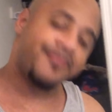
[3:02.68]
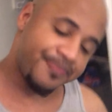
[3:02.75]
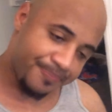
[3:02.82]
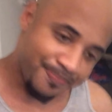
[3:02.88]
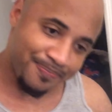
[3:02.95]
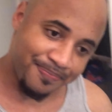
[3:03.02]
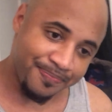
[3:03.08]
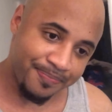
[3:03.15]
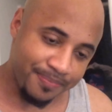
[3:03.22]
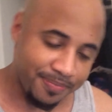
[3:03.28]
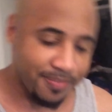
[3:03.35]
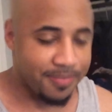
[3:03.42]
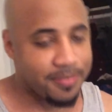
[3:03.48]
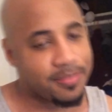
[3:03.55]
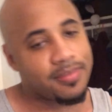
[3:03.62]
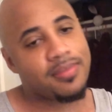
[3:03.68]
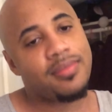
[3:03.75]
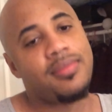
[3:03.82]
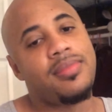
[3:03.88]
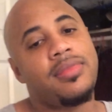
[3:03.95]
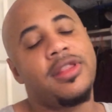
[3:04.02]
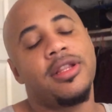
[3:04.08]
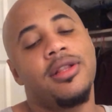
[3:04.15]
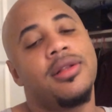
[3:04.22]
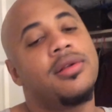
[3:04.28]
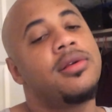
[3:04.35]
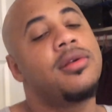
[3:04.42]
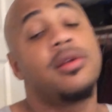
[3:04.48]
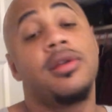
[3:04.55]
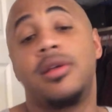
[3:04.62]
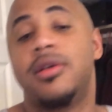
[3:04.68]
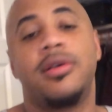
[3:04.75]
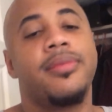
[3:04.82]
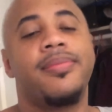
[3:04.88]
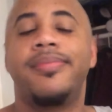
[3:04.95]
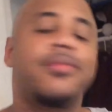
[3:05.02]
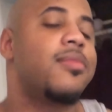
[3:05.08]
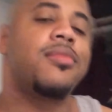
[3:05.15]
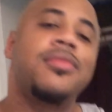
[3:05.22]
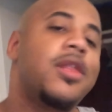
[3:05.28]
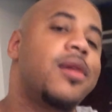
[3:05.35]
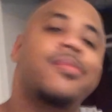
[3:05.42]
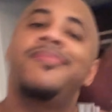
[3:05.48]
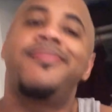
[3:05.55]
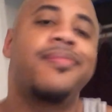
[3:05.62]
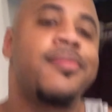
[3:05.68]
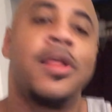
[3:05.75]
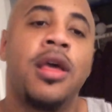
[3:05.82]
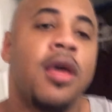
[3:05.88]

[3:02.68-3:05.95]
leaking breast milk? In a minute, you say you going to give her your vitamin